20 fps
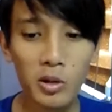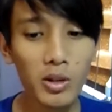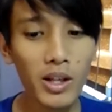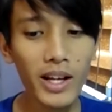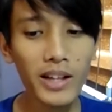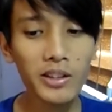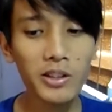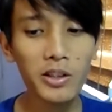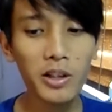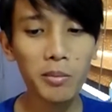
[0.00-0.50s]

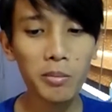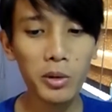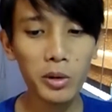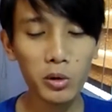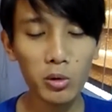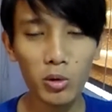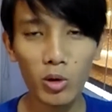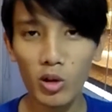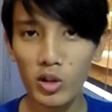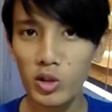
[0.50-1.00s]
Zoolander number
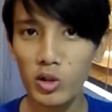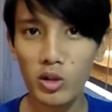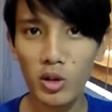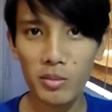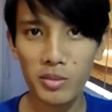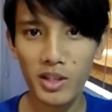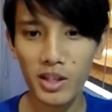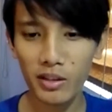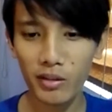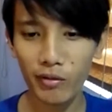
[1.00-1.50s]
2 also
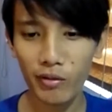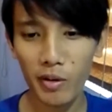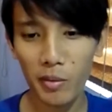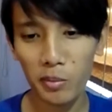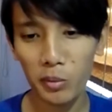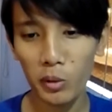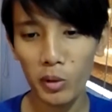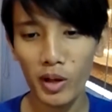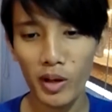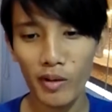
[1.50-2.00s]
comes out in
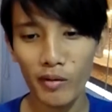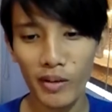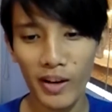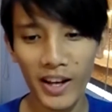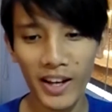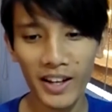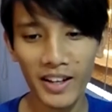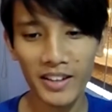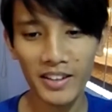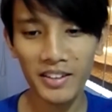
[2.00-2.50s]
Feb 12,
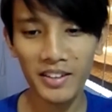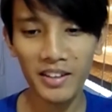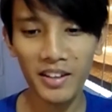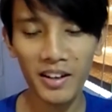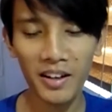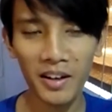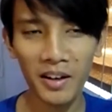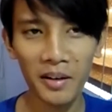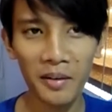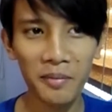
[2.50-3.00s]
and
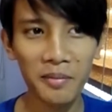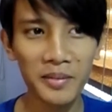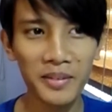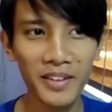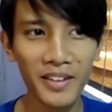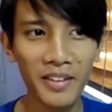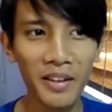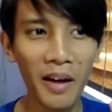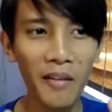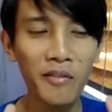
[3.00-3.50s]

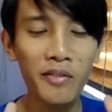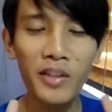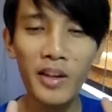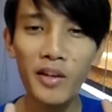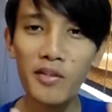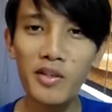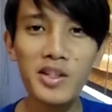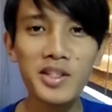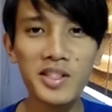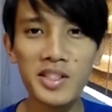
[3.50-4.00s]
I've
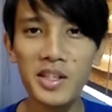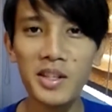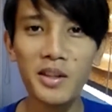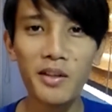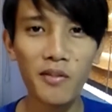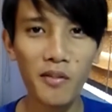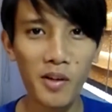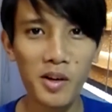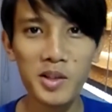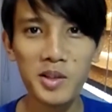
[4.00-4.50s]
never
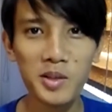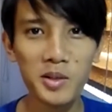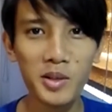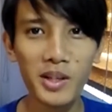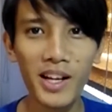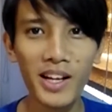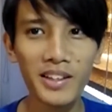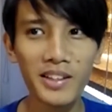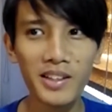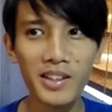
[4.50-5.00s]
seen the first
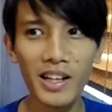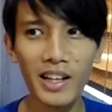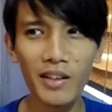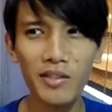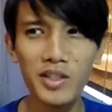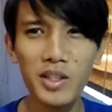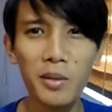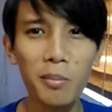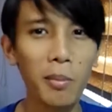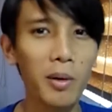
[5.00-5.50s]
Zoolander. Like,
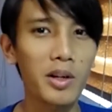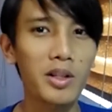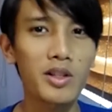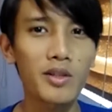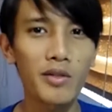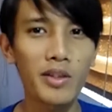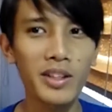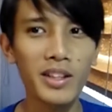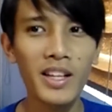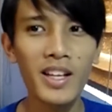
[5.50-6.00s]
I've seen
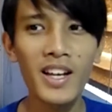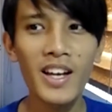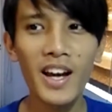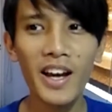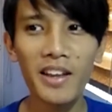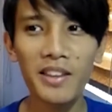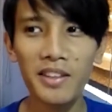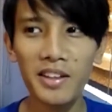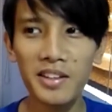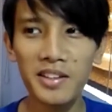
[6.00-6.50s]
parts of it,
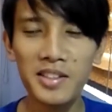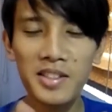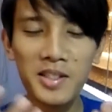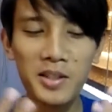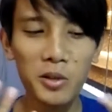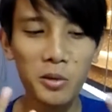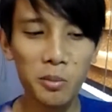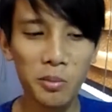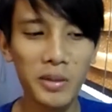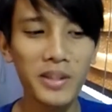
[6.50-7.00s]
and its
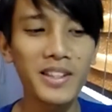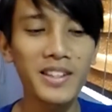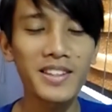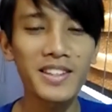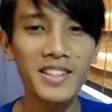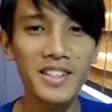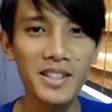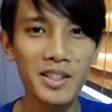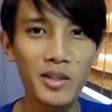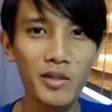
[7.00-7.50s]

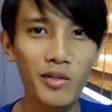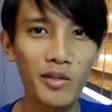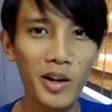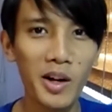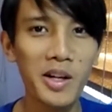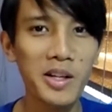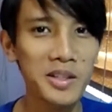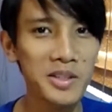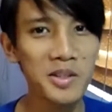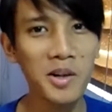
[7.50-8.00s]
stupidity is
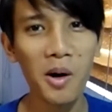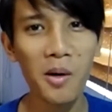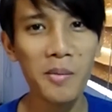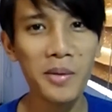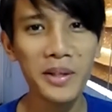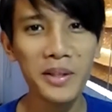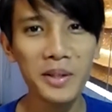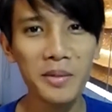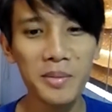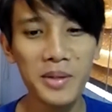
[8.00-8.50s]
very
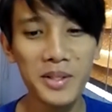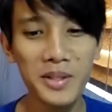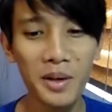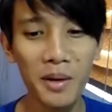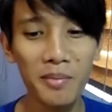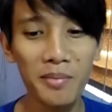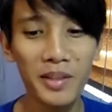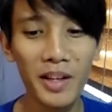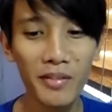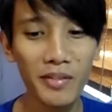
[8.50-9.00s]
charming to me,
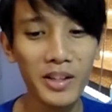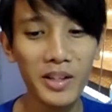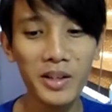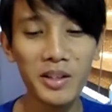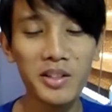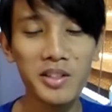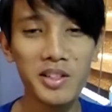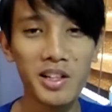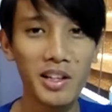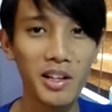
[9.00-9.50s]
so I'm definitely
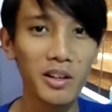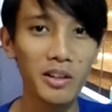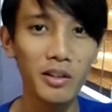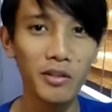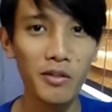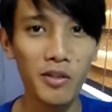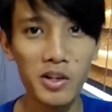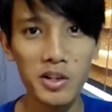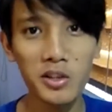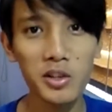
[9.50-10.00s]
gonna check out
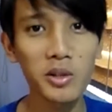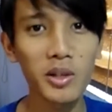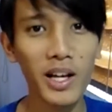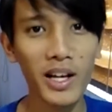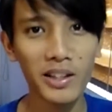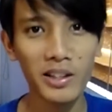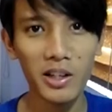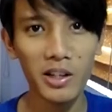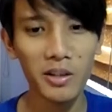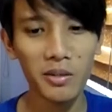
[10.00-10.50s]
the first
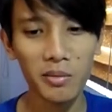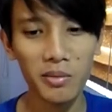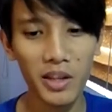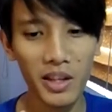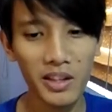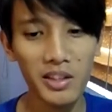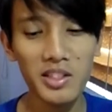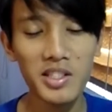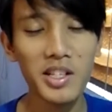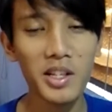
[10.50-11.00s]
Zoolander
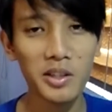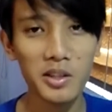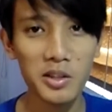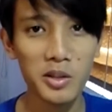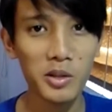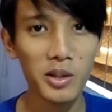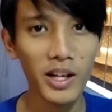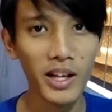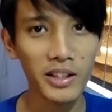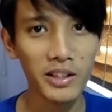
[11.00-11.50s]
and the second
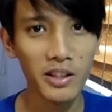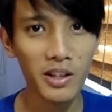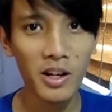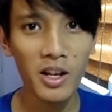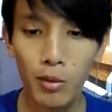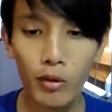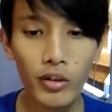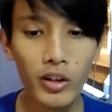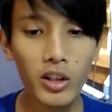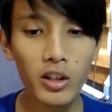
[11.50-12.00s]

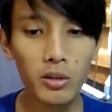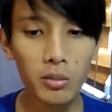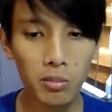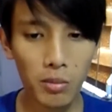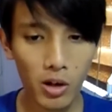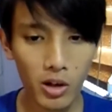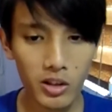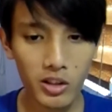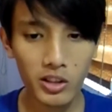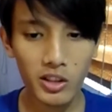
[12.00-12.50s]
Zoolander. Moving on to
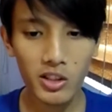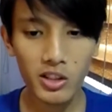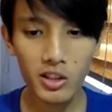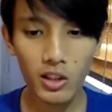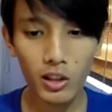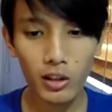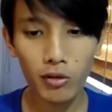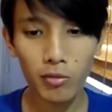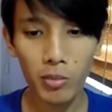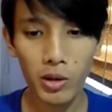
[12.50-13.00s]
March, at the
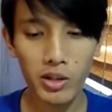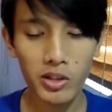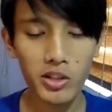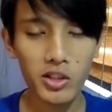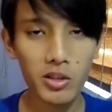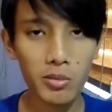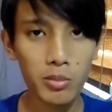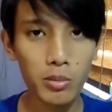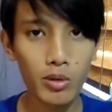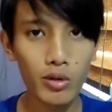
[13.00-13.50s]
start of March
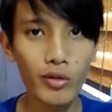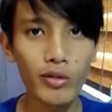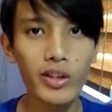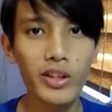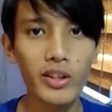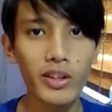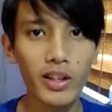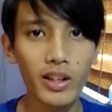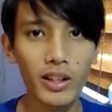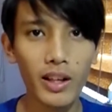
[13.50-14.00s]
is a
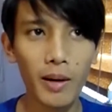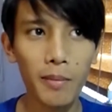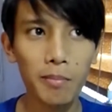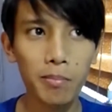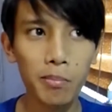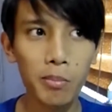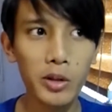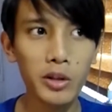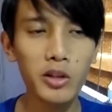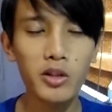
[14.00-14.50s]
movie that
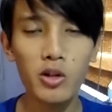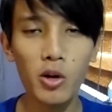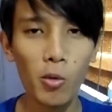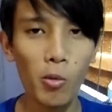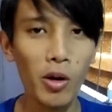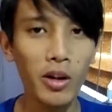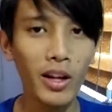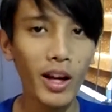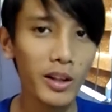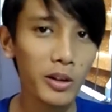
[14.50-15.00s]
I'm pretty sure
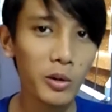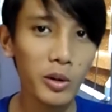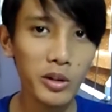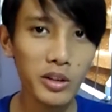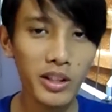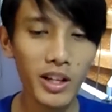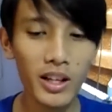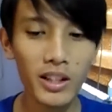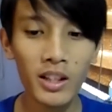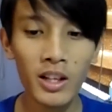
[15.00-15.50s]
we're not
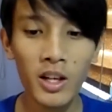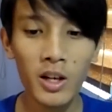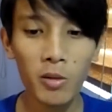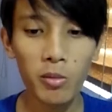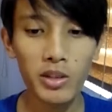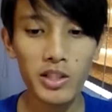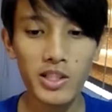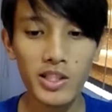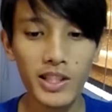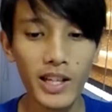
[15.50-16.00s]
going to get,
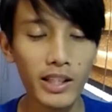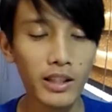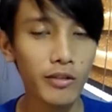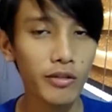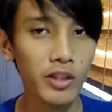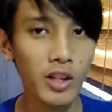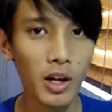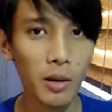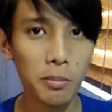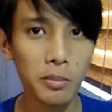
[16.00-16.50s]
which is Knight
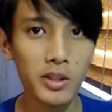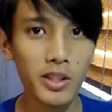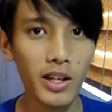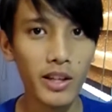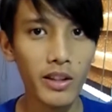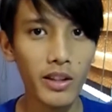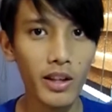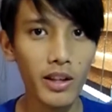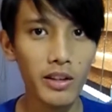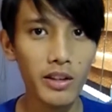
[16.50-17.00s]
of Cups,
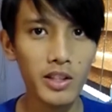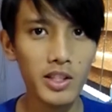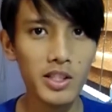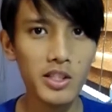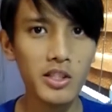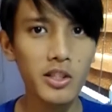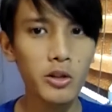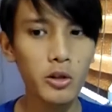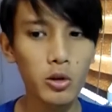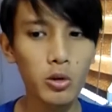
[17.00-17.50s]
and
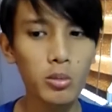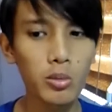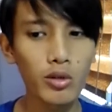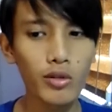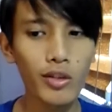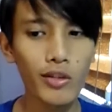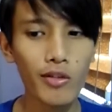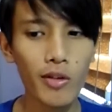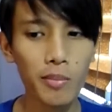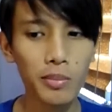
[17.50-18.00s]
this is a new
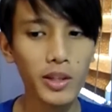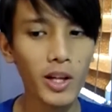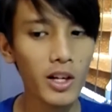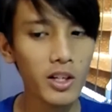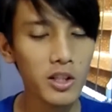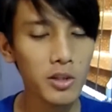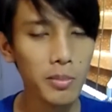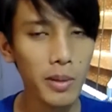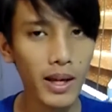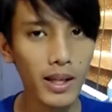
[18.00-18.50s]
movie from
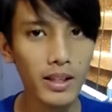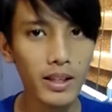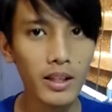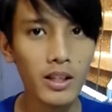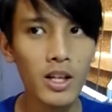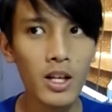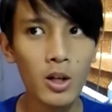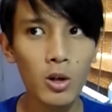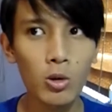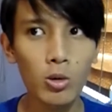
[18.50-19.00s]
Terrence
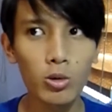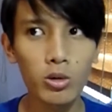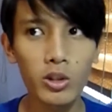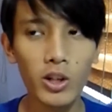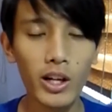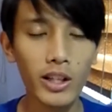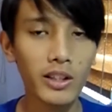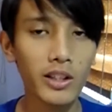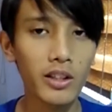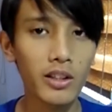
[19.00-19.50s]
Malick, who
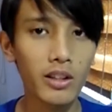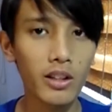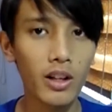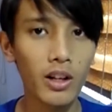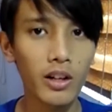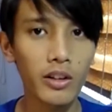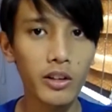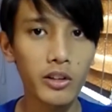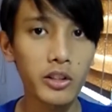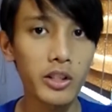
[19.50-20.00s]
directed
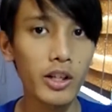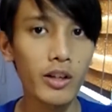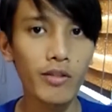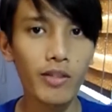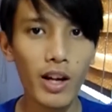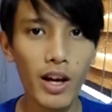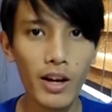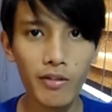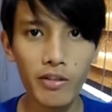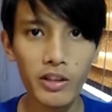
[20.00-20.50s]
The Tree
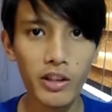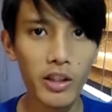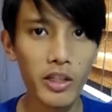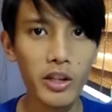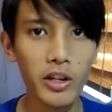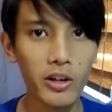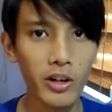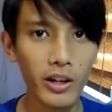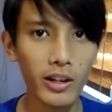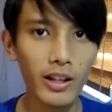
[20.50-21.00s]
of Life and The
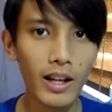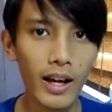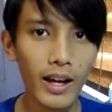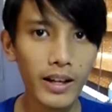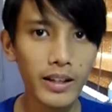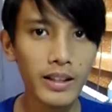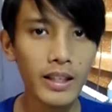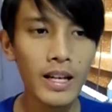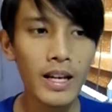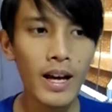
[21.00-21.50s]
Thin Red
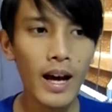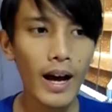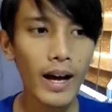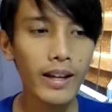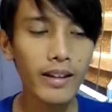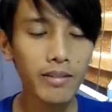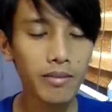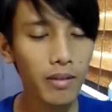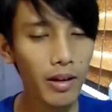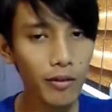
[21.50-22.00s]
Line.
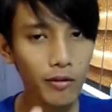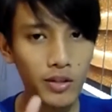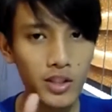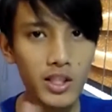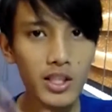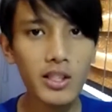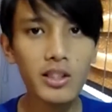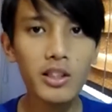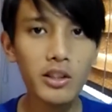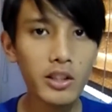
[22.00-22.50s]
I've
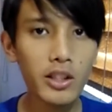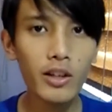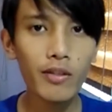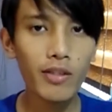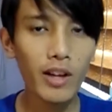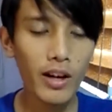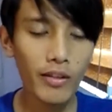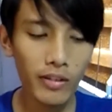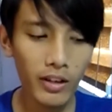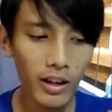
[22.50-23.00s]
seen The Tree
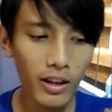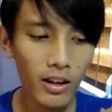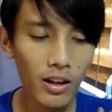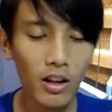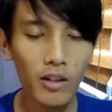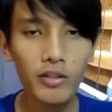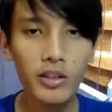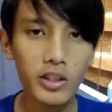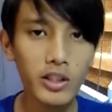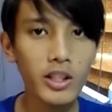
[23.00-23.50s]
of Life, and I
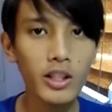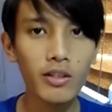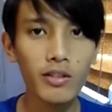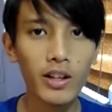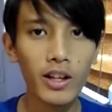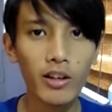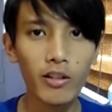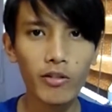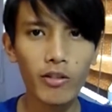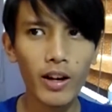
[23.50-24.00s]
love The Tree of
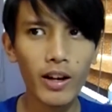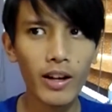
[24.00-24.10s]
Life.